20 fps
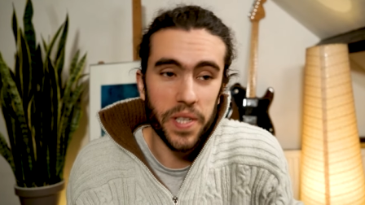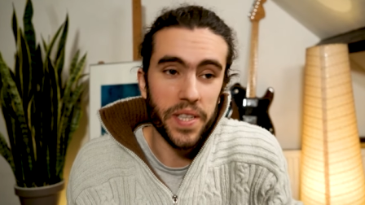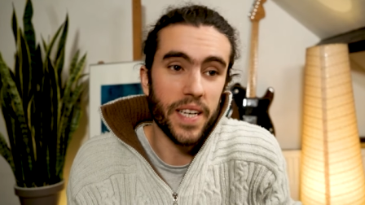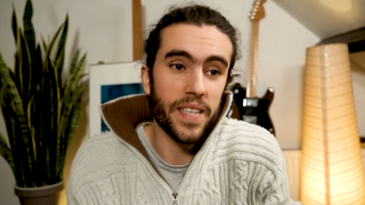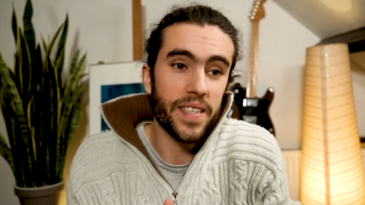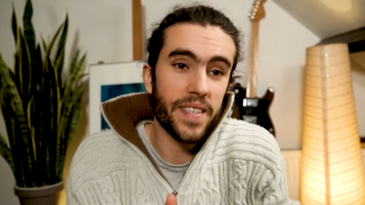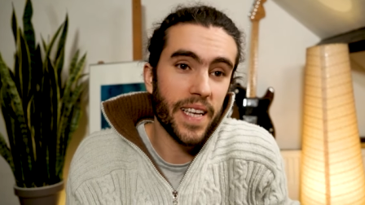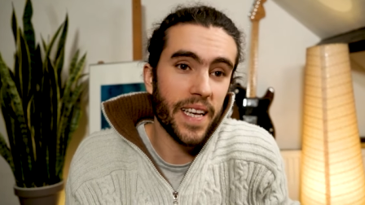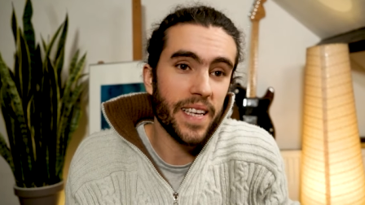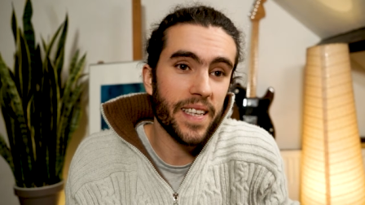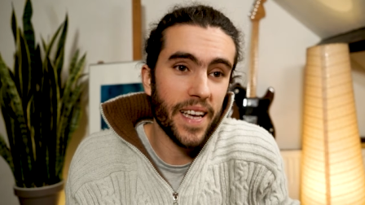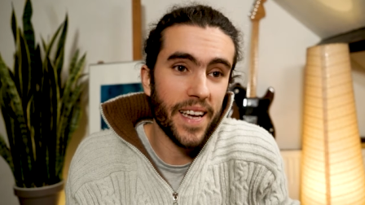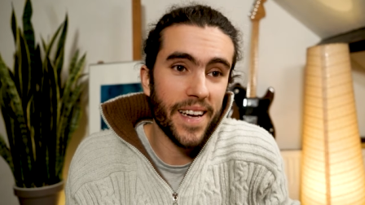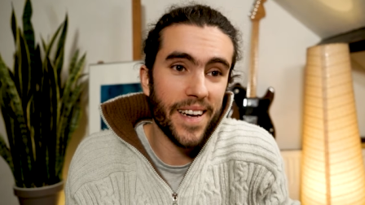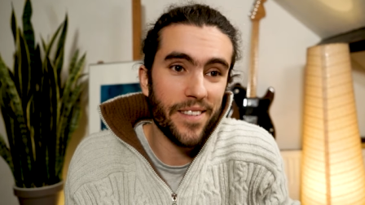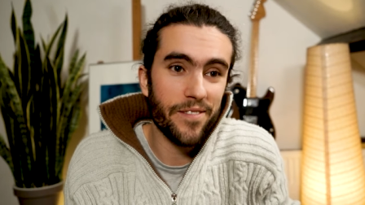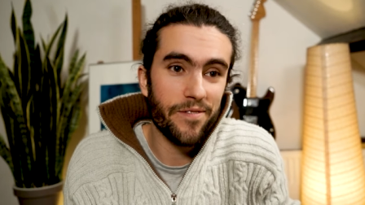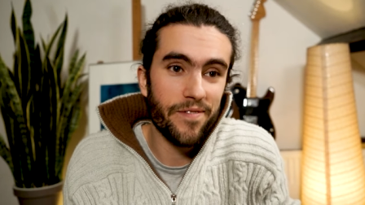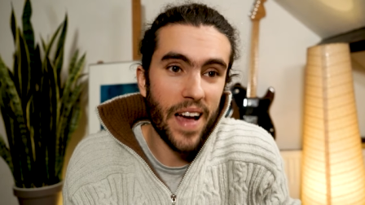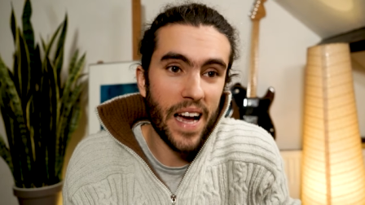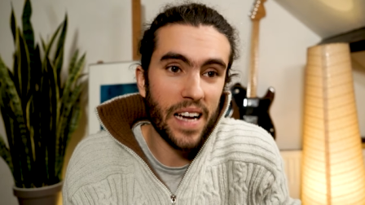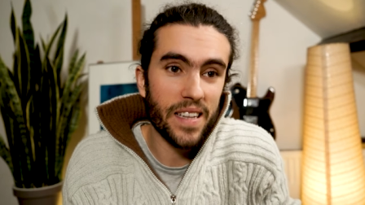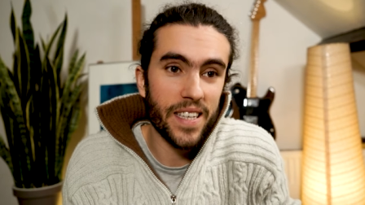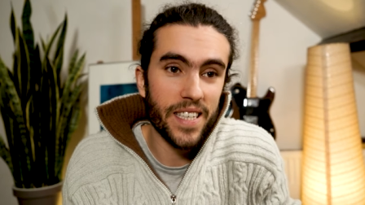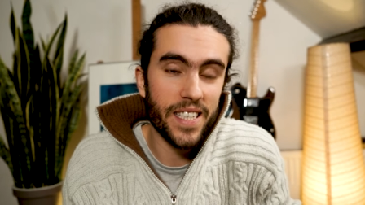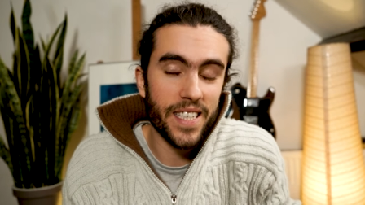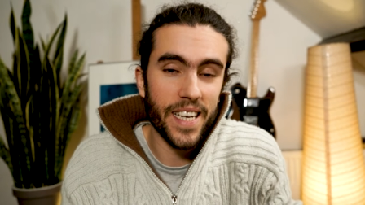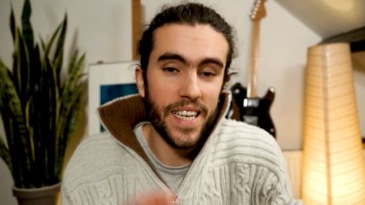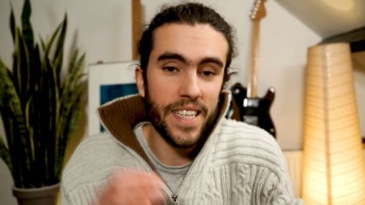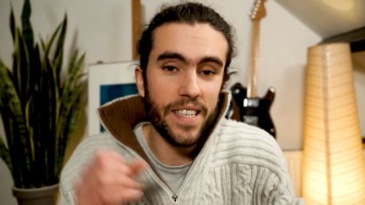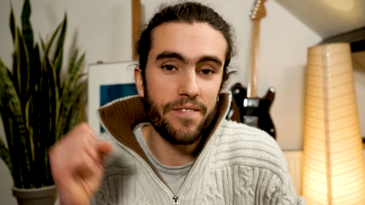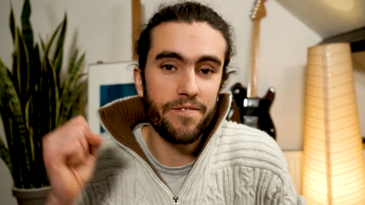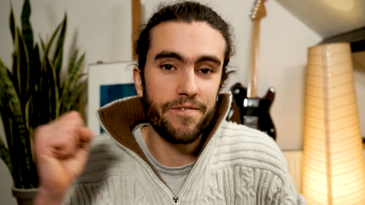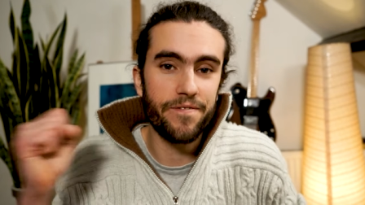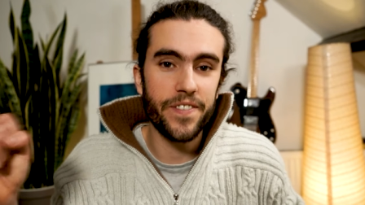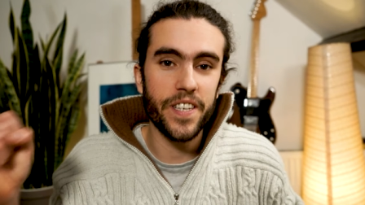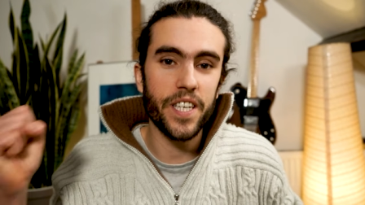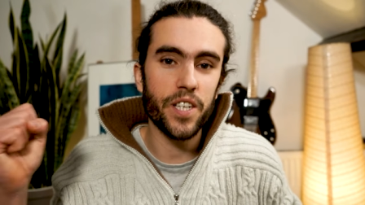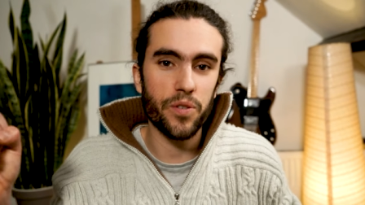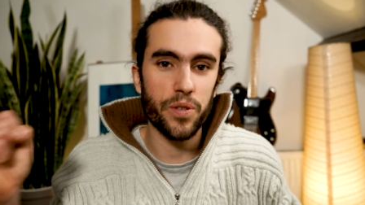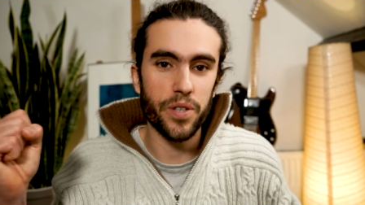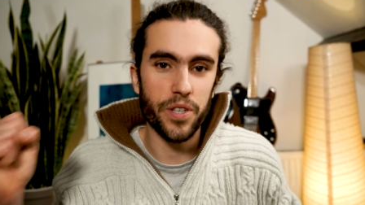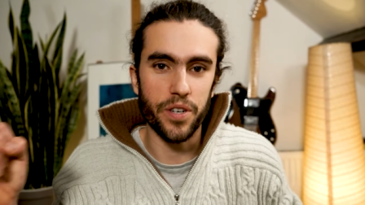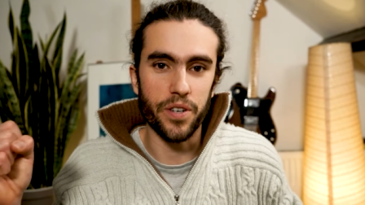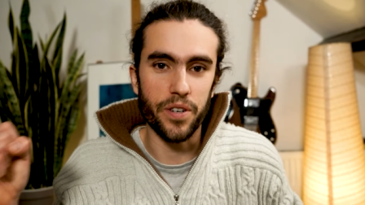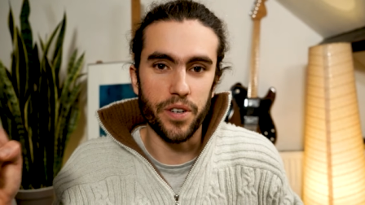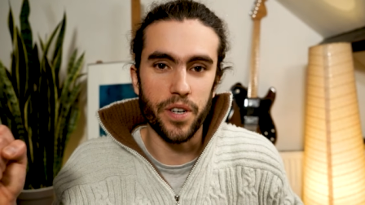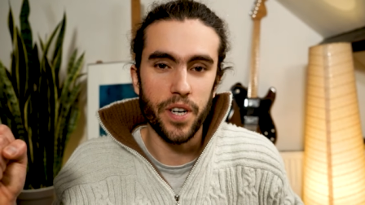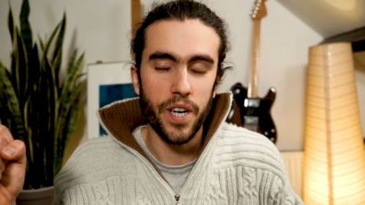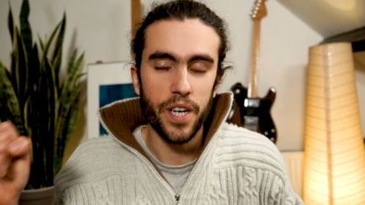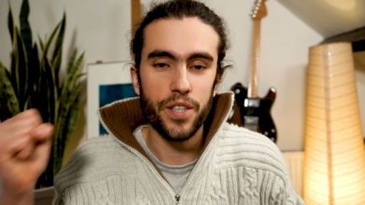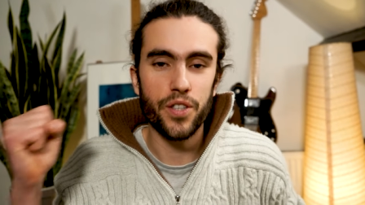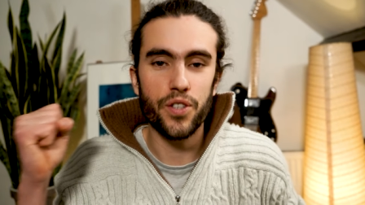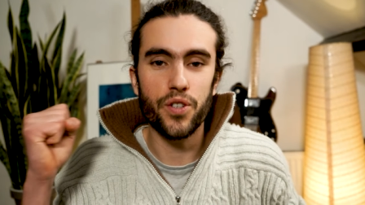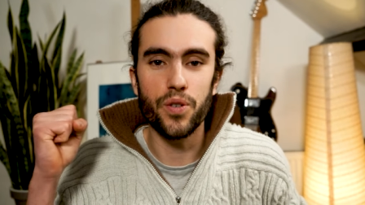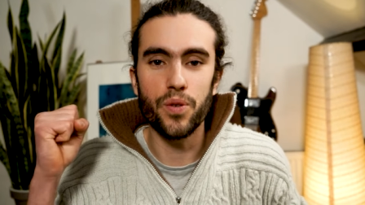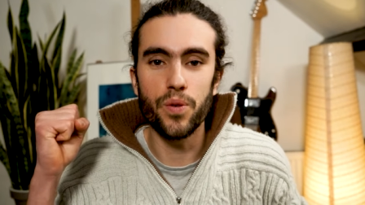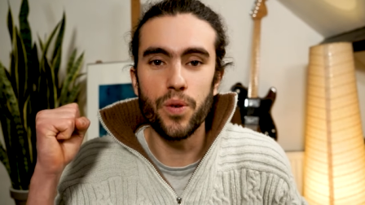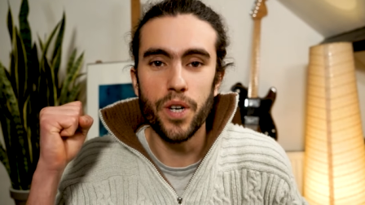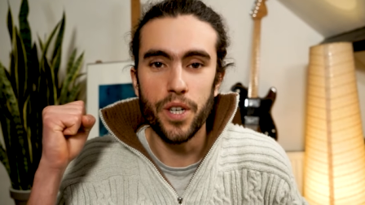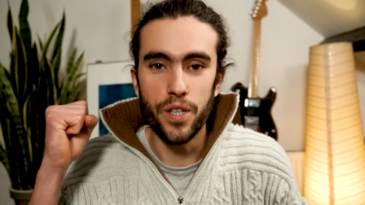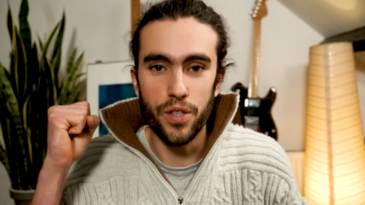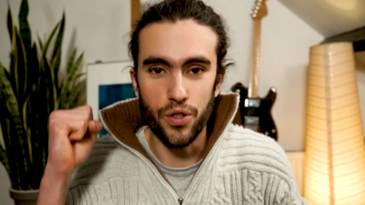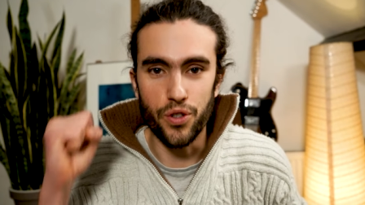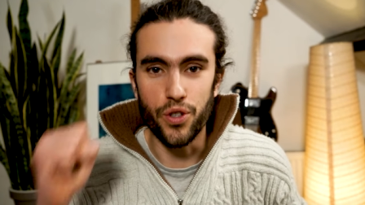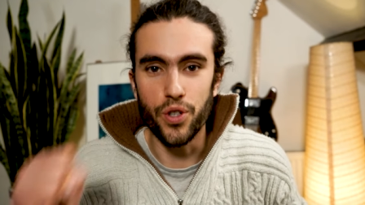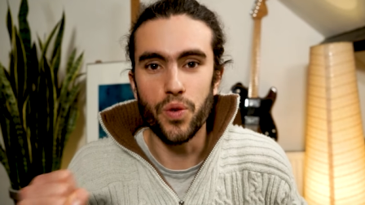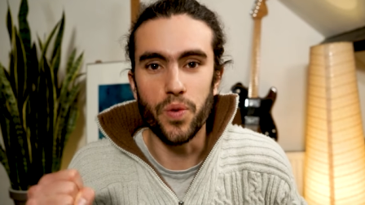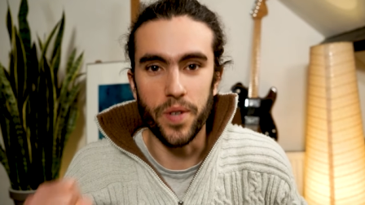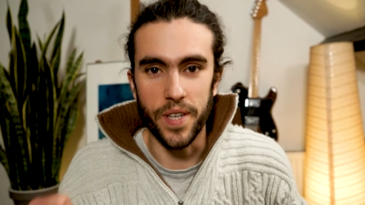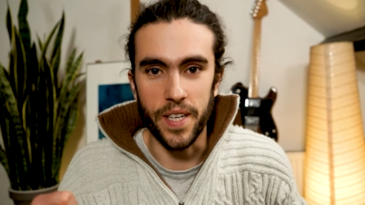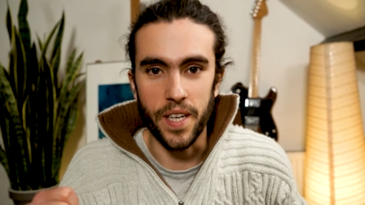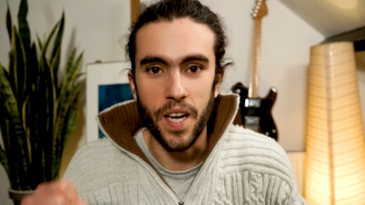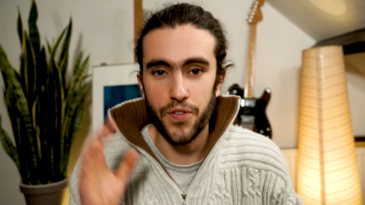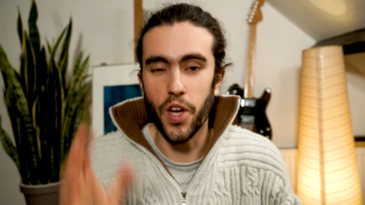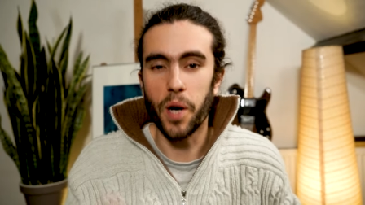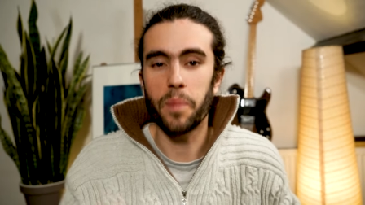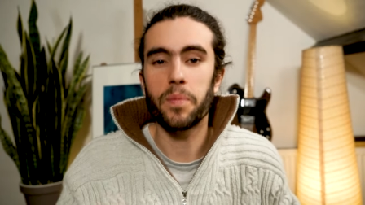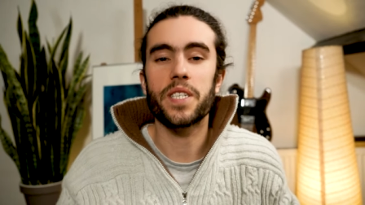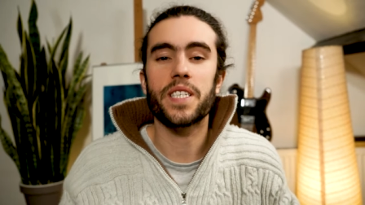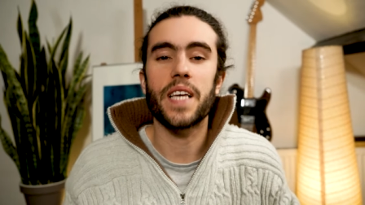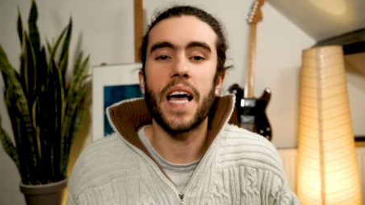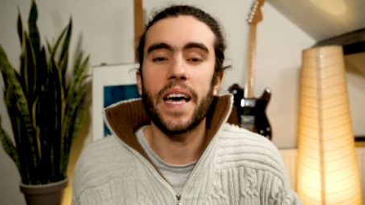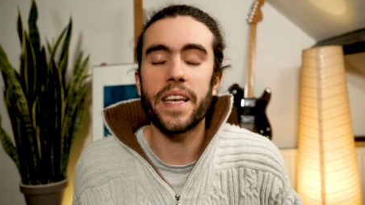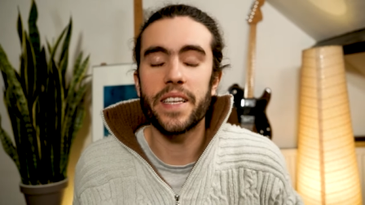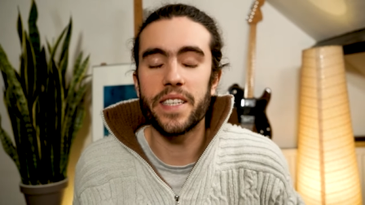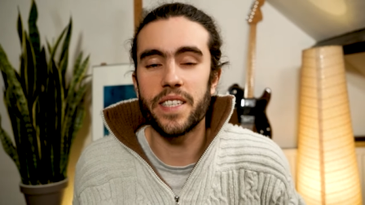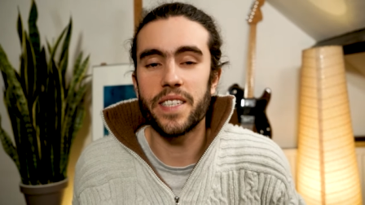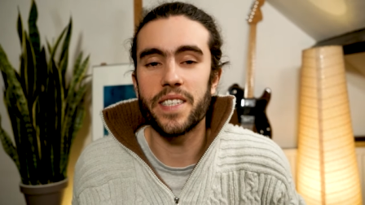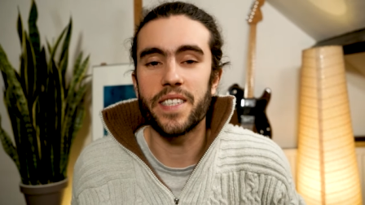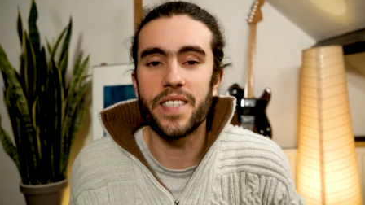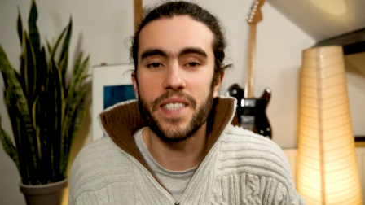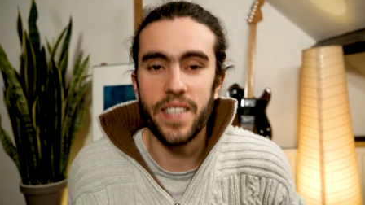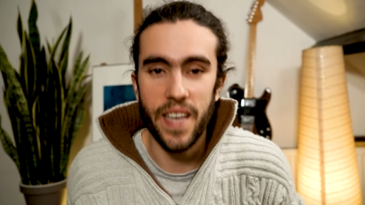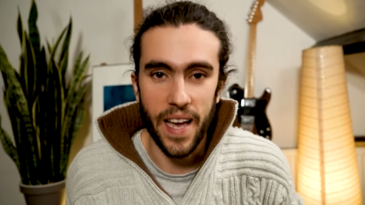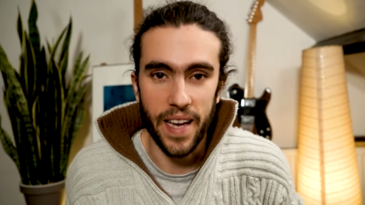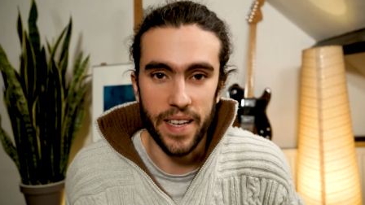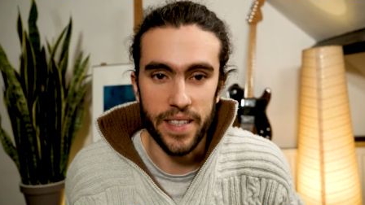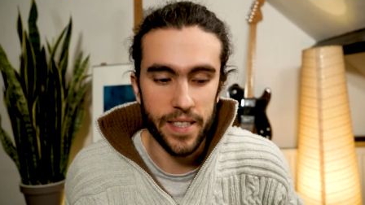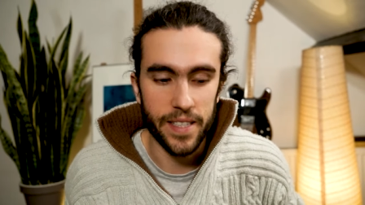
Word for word: that thinking in fact is inferior to doing. Thomas Edison said,